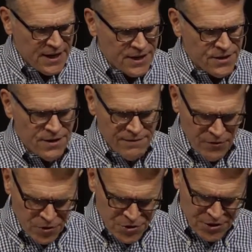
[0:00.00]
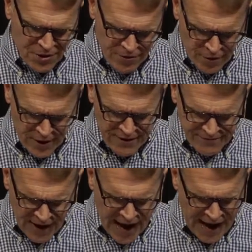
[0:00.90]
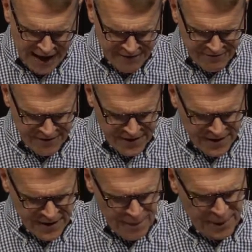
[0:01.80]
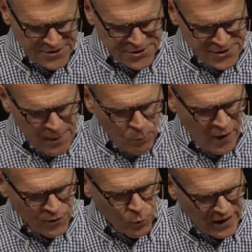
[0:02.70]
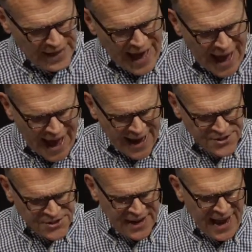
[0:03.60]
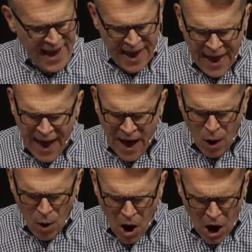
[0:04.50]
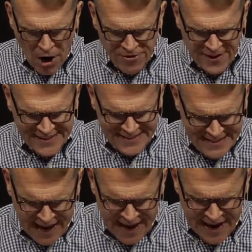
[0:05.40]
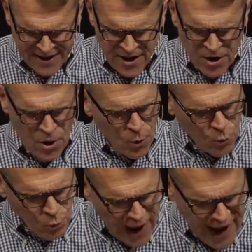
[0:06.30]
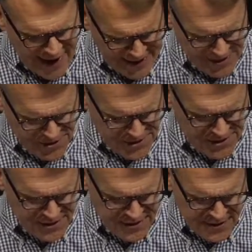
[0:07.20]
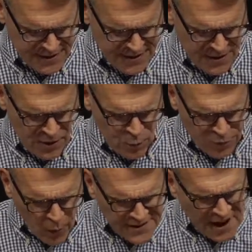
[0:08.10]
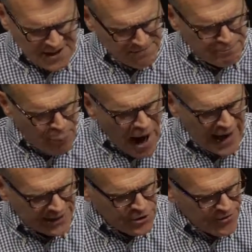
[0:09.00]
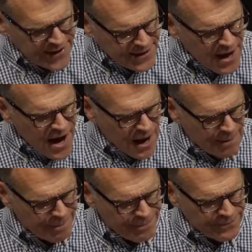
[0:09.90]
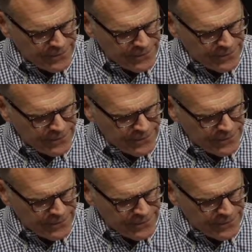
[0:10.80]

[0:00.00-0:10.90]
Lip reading: in verse 35. But someone will ask, how are the dead raised? With what kind of body do they come?